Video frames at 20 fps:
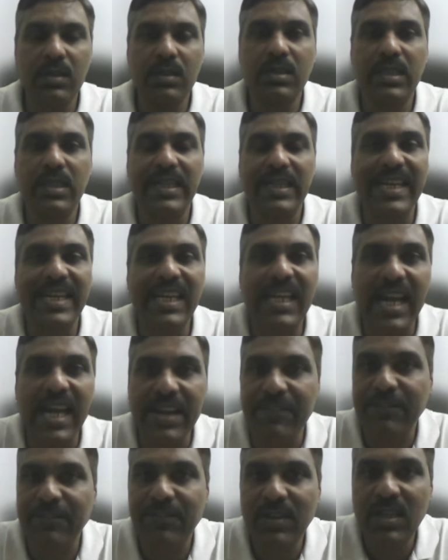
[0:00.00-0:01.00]
daily
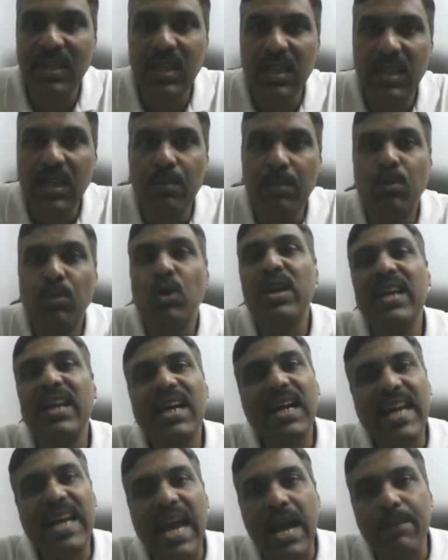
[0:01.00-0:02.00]
life. Booking
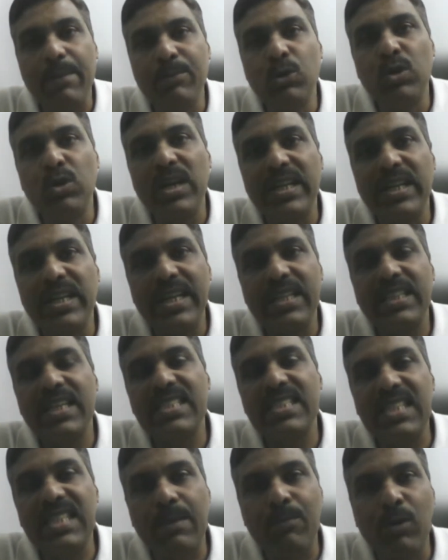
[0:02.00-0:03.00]
a cab, you can take the
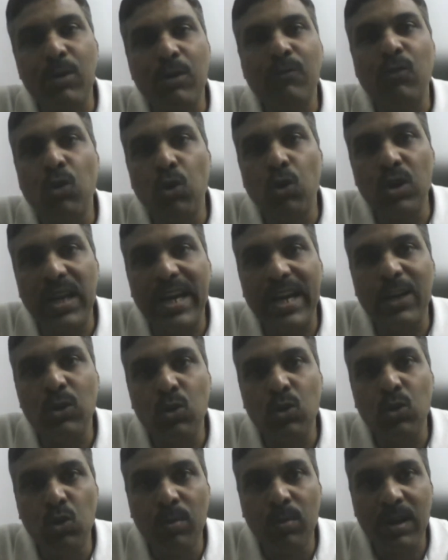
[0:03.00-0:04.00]
example of Ola and
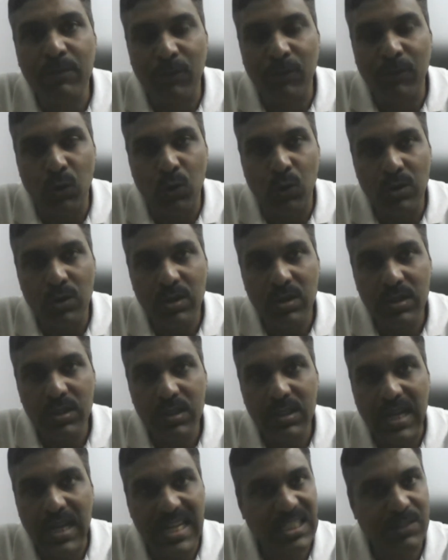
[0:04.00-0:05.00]
Uber flow,
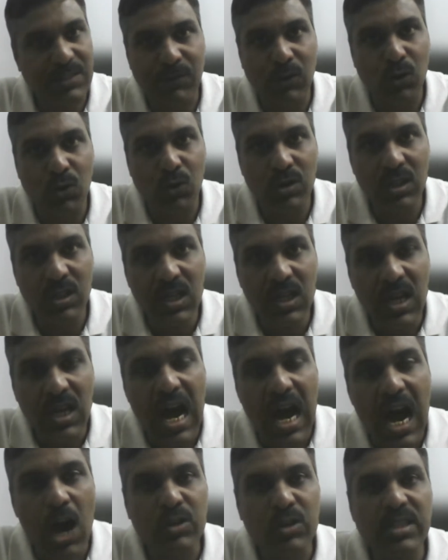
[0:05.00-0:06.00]
task flow,
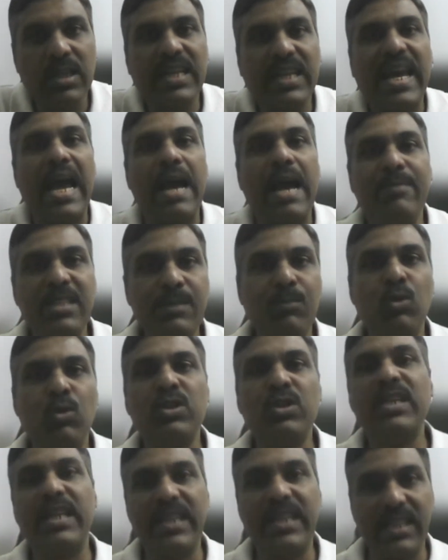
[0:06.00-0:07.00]
how the cab is
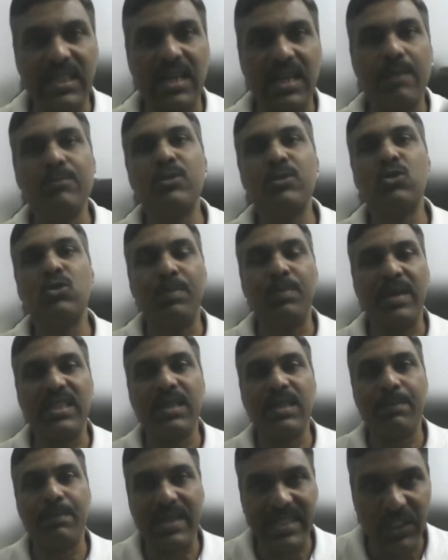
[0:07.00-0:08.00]
booked and it comes to pick
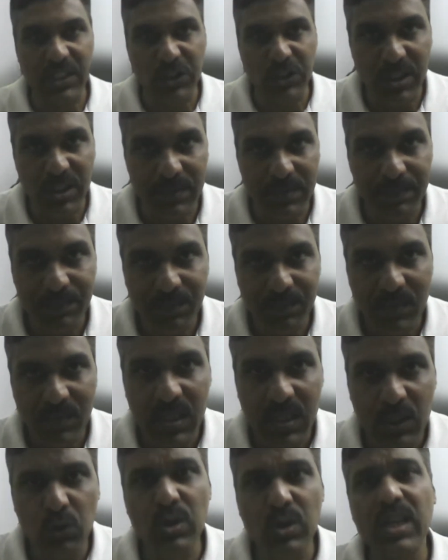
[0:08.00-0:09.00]
the passenger.
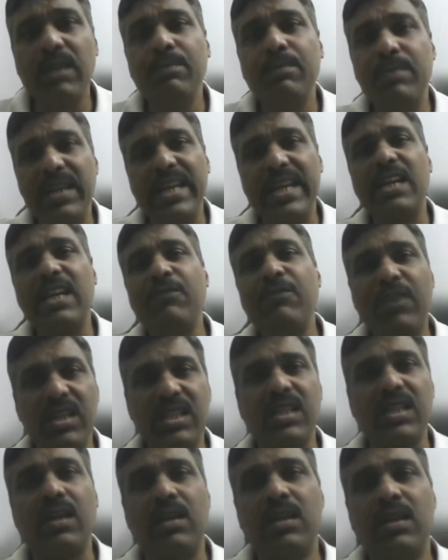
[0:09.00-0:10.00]
You can take it
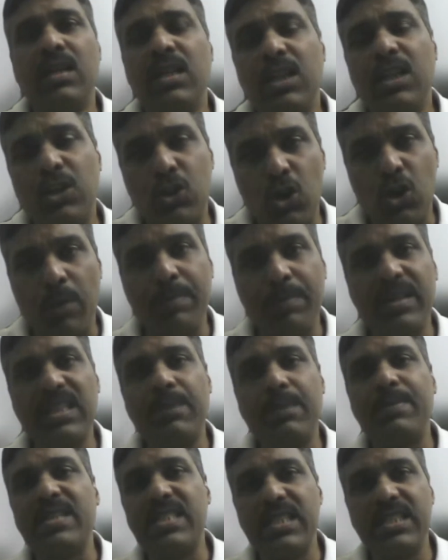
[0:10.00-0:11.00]
further, dropping
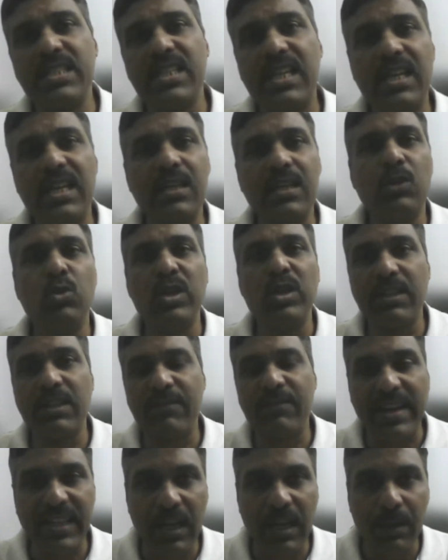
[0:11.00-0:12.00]
the passenger and doing the
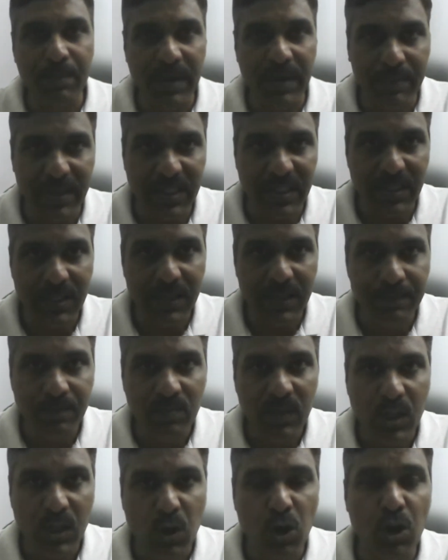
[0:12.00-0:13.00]
final payment.
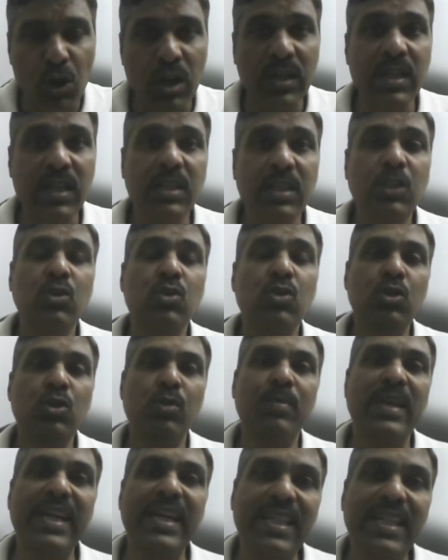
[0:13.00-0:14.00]
Or
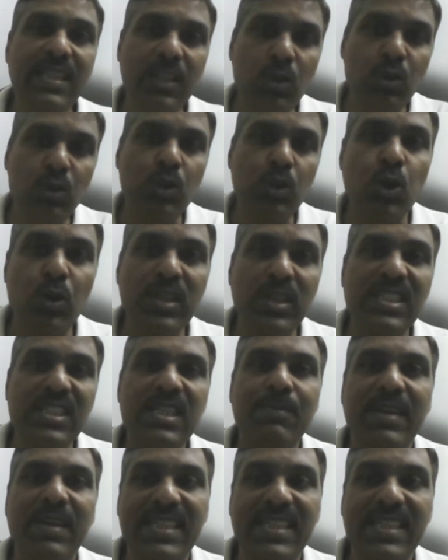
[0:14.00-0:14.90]
you throw in some